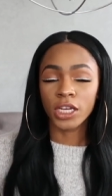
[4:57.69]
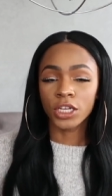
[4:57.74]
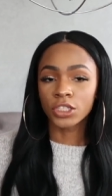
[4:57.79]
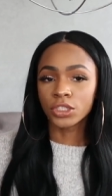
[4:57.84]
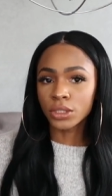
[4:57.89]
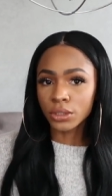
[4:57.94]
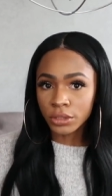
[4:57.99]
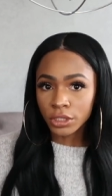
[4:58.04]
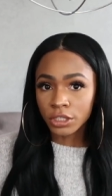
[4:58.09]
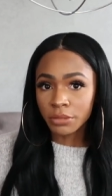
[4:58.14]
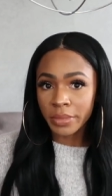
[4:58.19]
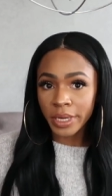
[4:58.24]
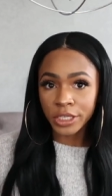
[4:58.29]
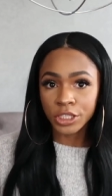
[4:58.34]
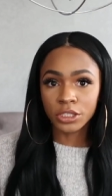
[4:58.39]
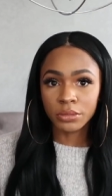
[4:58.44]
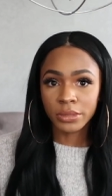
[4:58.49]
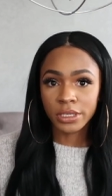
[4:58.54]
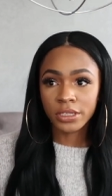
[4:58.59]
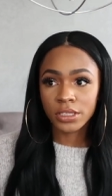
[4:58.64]
know your
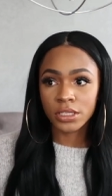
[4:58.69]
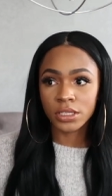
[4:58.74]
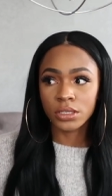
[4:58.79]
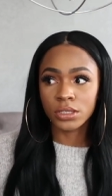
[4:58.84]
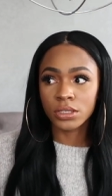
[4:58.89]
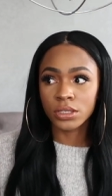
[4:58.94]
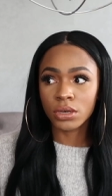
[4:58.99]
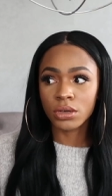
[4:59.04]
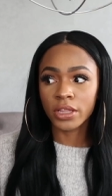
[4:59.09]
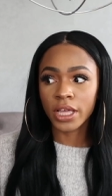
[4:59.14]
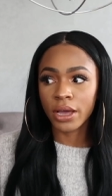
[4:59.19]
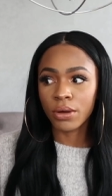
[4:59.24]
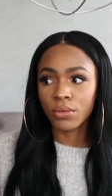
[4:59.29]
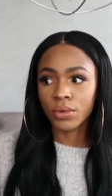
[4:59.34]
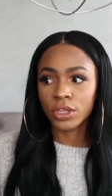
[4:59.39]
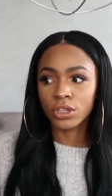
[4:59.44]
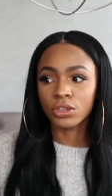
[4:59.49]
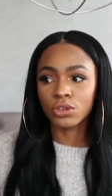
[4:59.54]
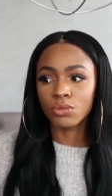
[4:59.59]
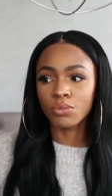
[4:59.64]
measurements so that
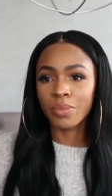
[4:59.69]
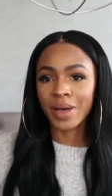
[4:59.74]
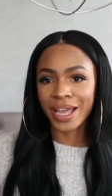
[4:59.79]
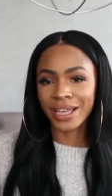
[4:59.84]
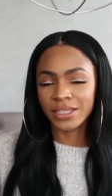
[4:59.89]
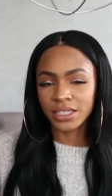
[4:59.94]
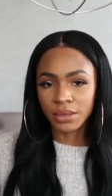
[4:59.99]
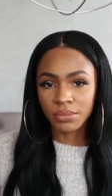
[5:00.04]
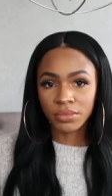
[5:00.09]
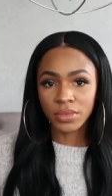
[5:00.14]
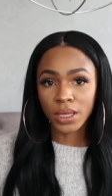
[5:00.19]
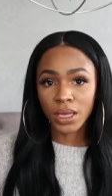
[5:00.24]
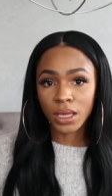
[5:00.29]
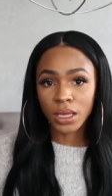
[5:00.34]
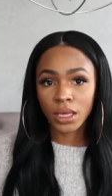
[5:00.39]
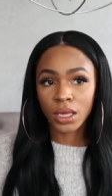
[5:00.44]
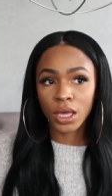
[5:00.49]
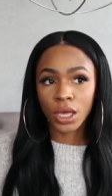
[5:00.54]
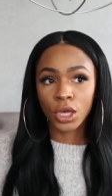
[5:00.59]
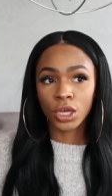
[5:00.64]
when you buy
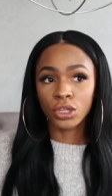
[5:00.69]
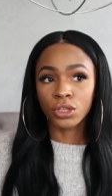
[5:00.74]
something,